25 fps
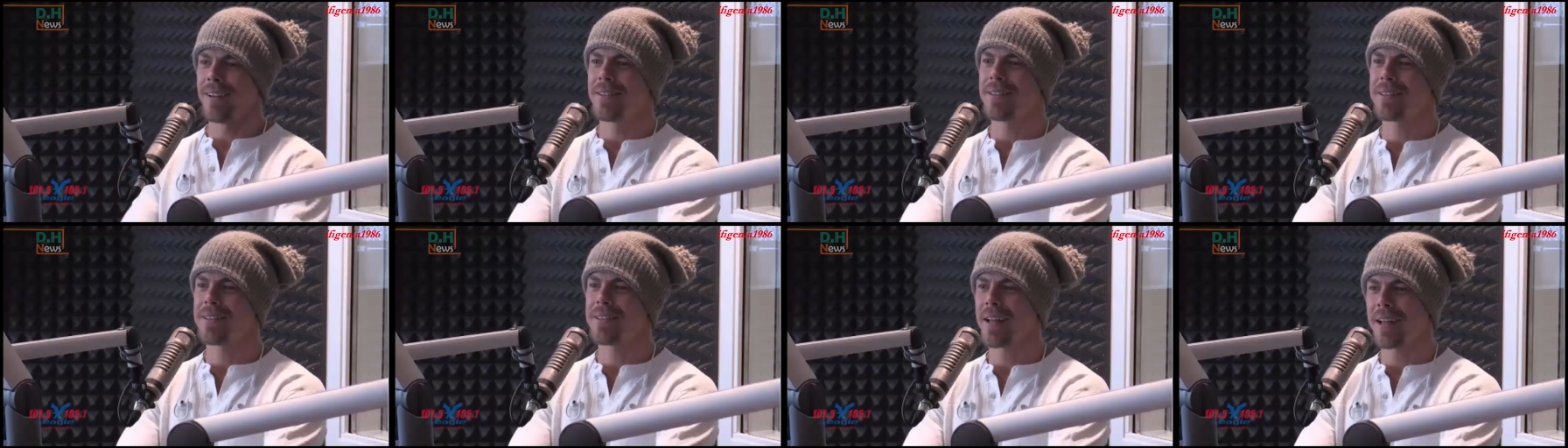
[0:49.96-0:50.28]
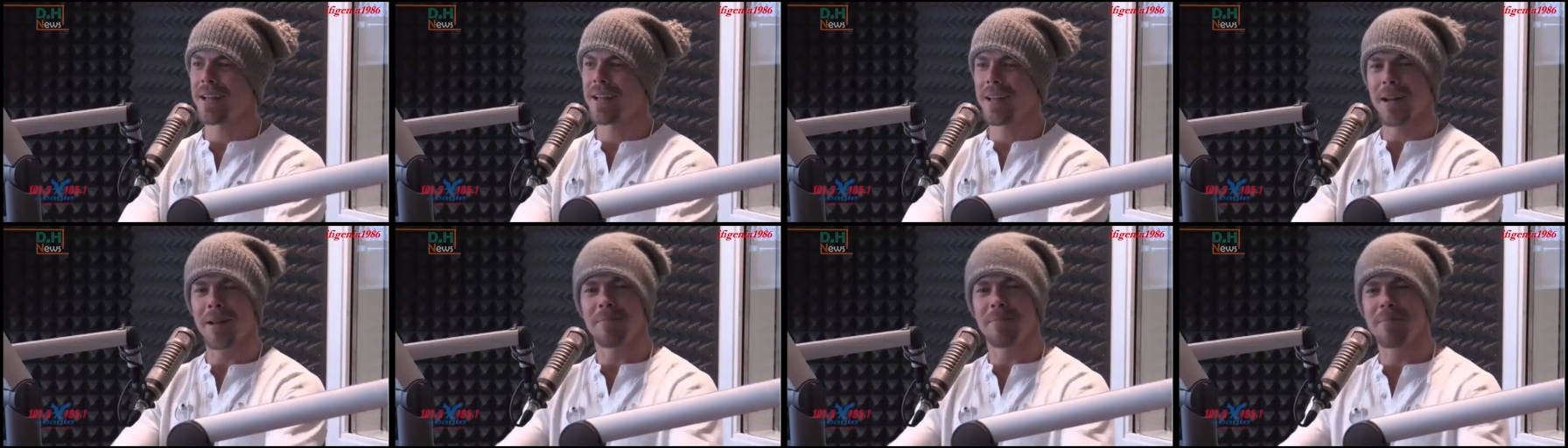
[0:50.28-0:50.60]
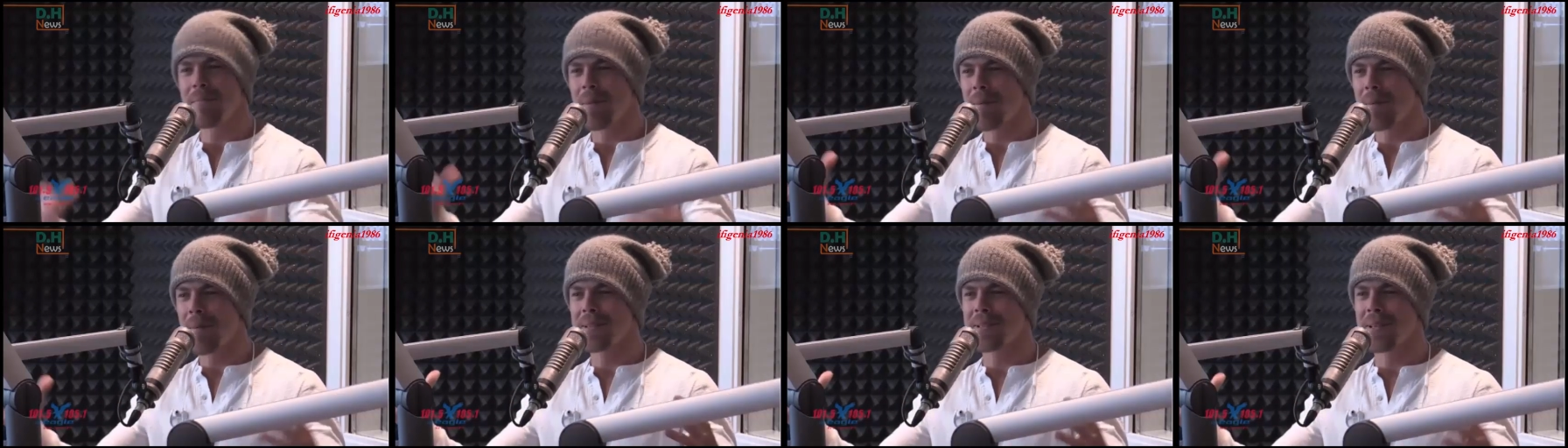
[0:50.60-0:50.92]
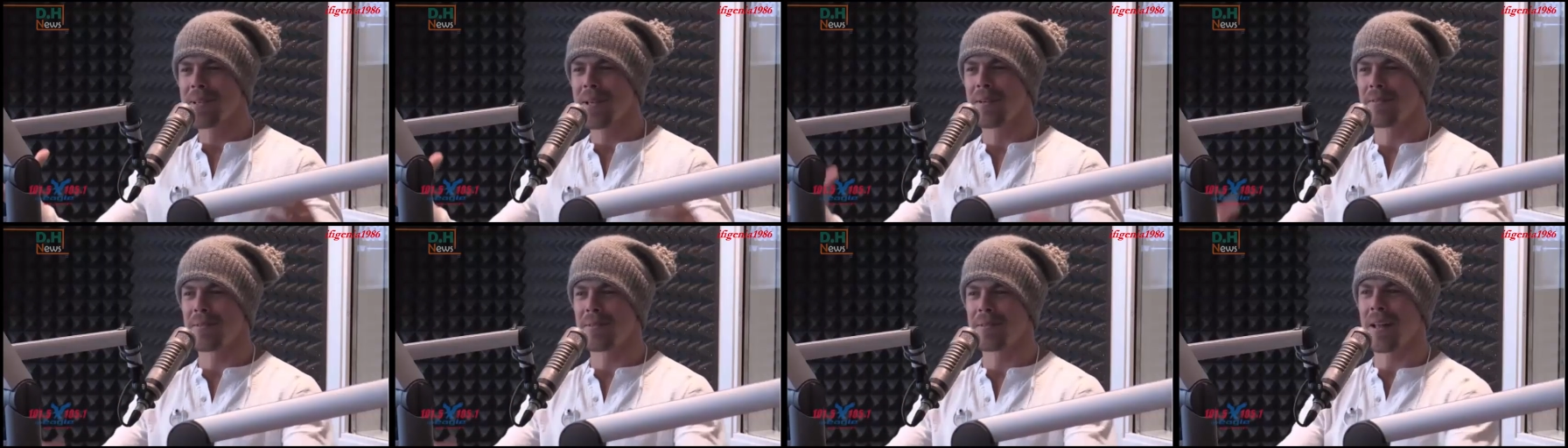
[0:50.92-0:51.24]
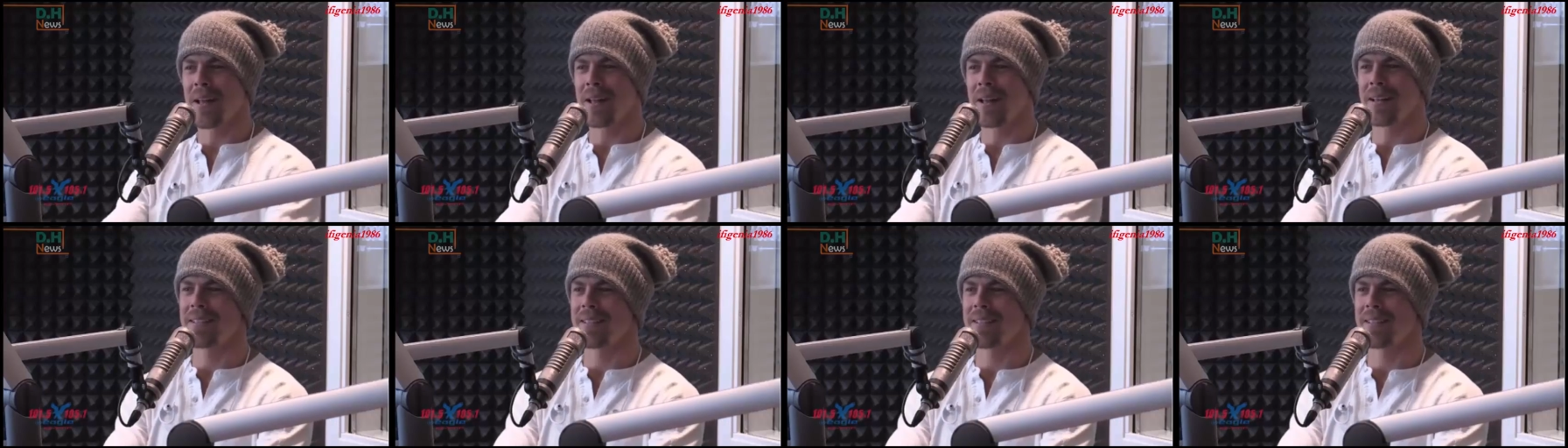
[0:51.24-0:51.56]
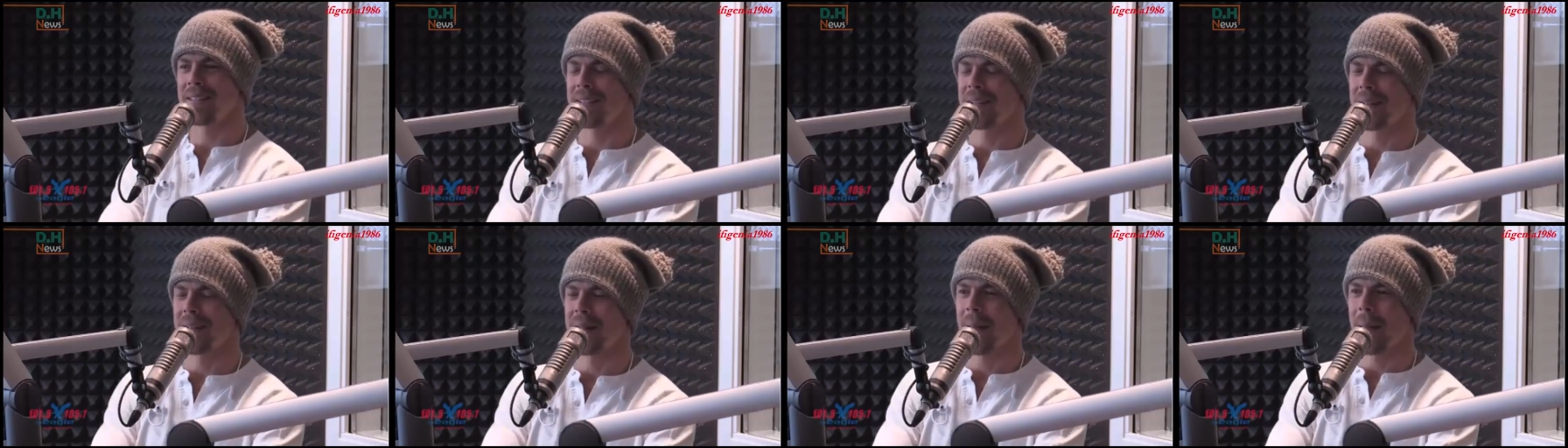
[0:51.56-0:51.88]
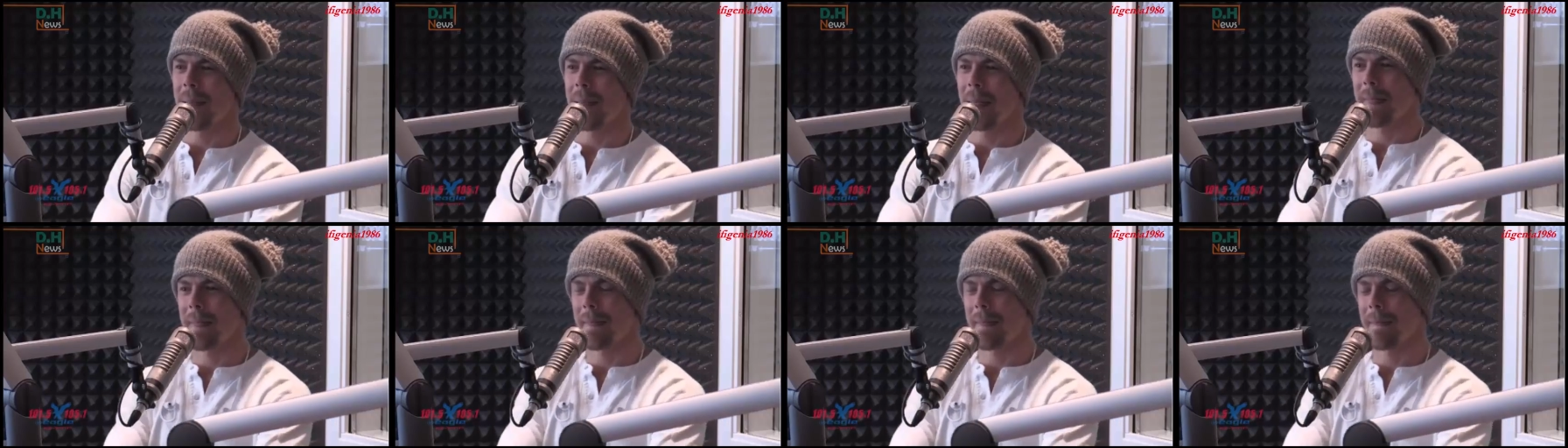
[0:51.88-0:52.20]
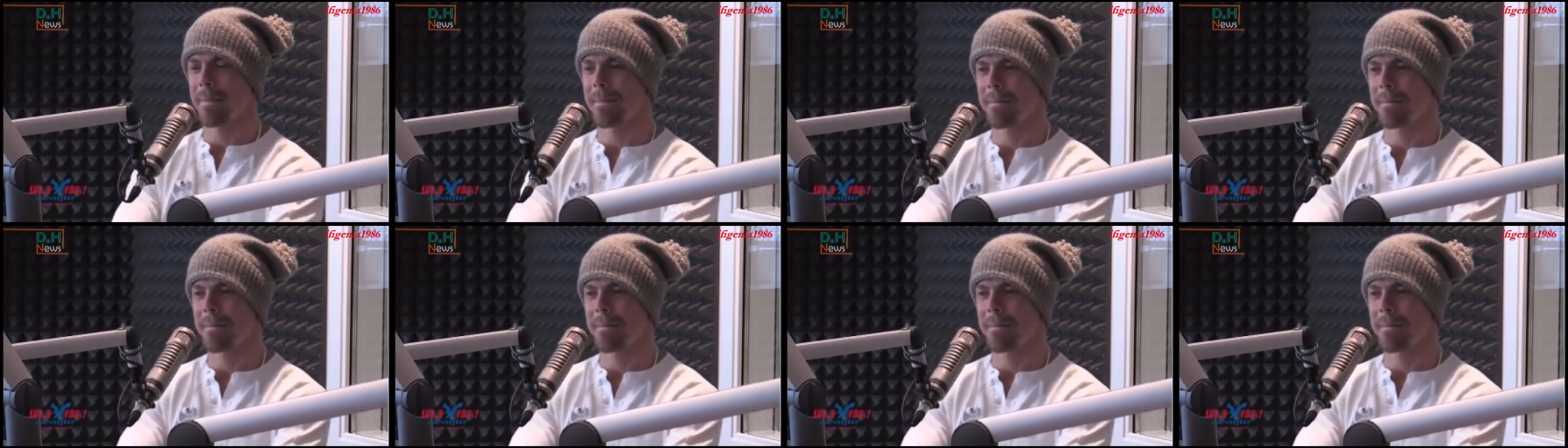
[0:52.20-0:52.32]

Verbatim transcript: just to kind of be by myself. It was nice. In studio,